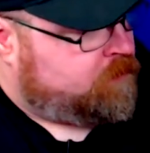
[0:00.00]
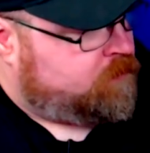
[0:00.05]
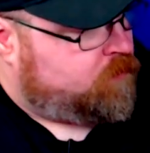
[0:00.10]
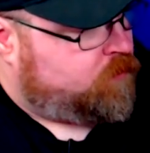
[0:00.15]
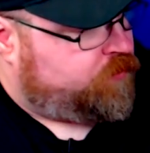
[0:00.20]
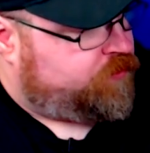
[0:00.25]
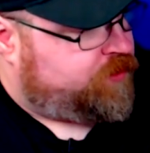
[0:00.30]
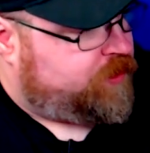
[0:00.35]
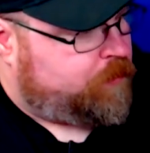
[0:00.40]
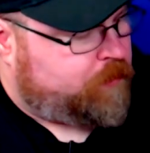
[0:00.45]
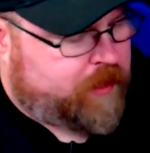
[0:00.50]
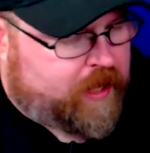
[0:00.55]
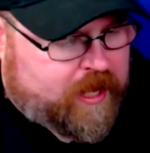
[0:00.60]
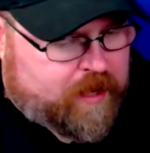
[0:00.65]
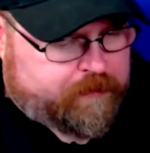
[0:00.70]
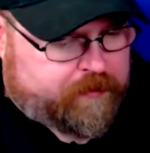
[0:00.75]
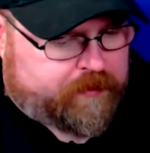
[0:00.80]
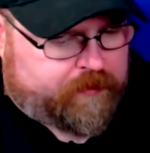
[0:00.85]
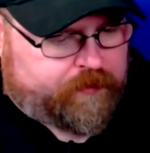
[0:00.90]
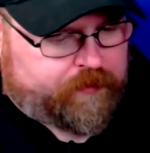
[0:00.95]
We'll see what
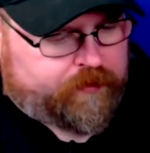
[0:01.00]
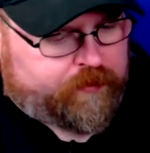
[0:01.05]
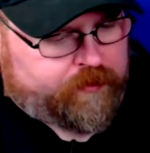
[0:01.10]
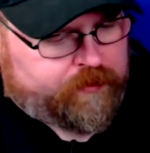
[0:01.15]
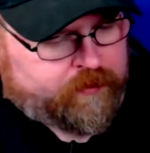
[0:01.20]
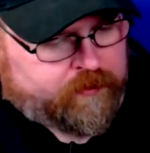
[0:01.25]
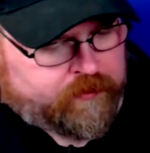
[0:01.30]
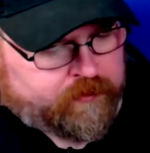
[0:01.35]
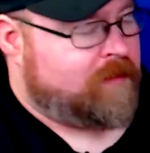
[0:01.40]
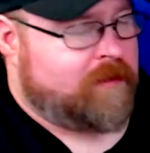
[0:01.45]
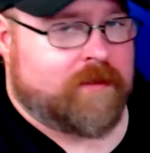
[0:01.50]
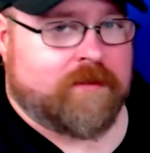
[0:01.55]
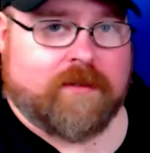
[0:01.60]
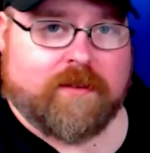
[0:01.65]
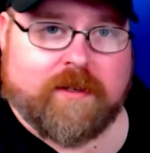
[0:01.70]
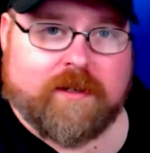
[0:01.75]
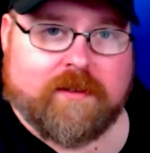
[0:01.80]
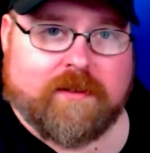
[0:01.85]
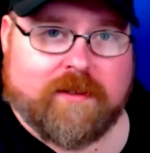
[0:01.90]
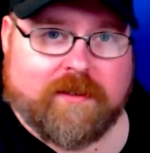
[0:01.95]
happens.
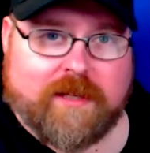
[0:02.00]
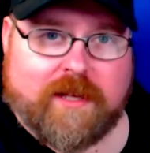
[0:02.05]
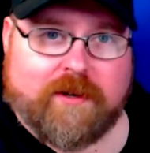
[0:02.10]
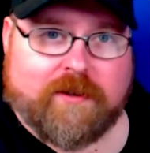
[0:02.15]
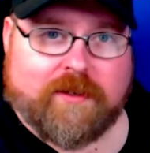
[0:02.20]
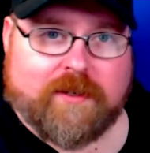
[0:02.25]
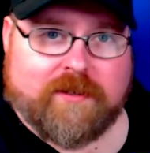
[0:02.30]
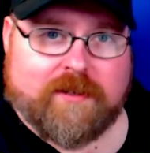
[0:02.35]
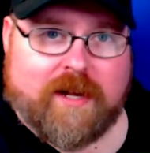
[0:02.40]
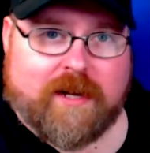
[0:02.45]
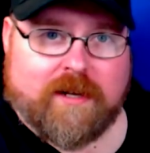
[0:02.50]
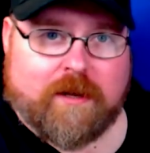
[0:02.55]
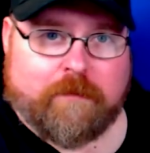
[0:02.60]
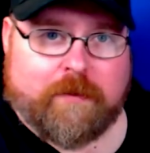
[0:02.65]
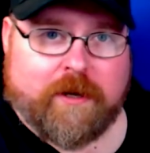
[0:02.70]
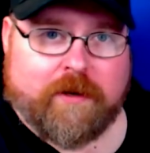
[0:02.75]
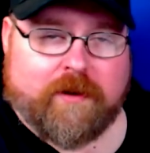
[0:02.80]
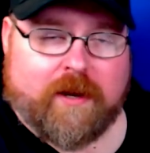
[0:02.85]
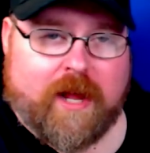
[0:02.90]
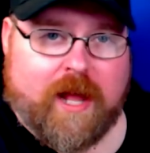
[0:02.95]
So the letter does not
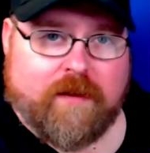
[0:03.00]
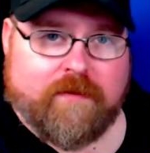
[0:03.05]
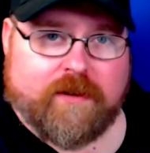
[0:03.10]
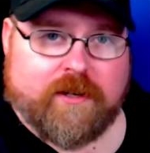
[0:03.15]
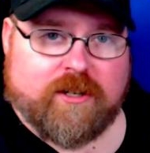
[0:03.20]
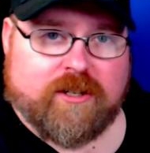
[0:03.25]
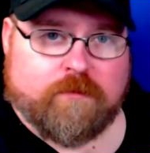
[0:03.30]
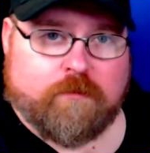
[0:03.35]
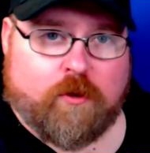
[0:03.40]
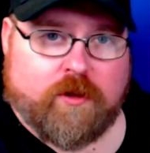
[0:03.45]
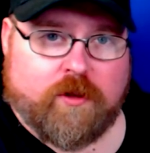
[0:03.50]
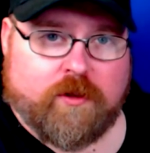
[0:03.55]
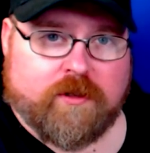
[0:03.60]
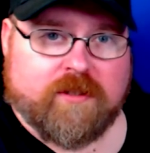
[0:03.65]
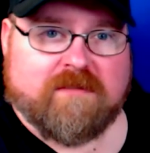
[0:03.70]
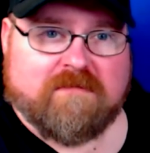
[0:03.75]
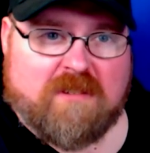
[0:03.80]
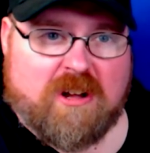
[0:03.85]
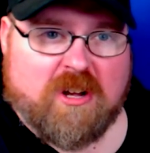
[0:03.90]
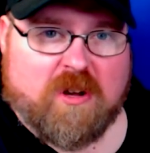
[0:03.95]
appear to have any
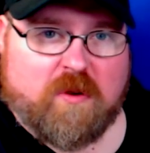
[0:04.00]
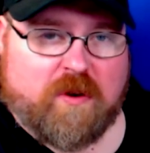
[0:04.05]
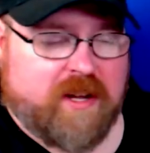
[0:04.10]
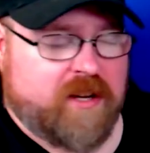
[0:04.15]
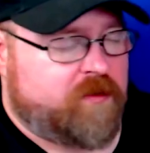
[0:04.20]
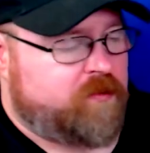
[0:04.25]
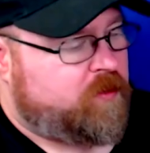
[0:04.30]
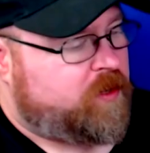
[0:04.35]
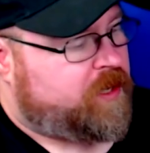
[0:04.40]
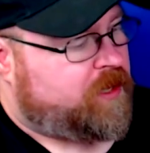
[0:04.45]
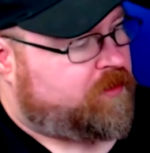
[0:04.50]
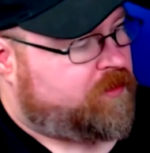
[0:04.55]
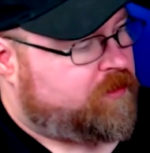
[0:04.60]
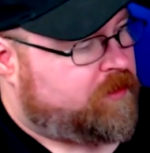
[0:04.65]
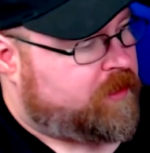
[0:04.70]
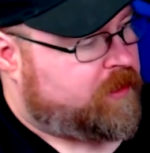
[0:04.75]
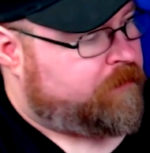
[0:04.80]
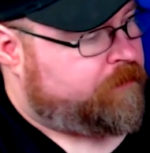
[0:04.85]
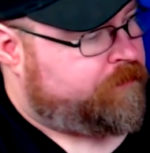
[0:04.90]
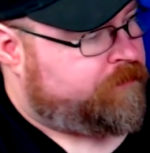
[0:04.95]
spoilers. I'll go ahead and read it to
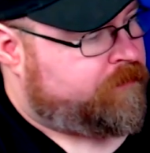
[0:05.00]
you.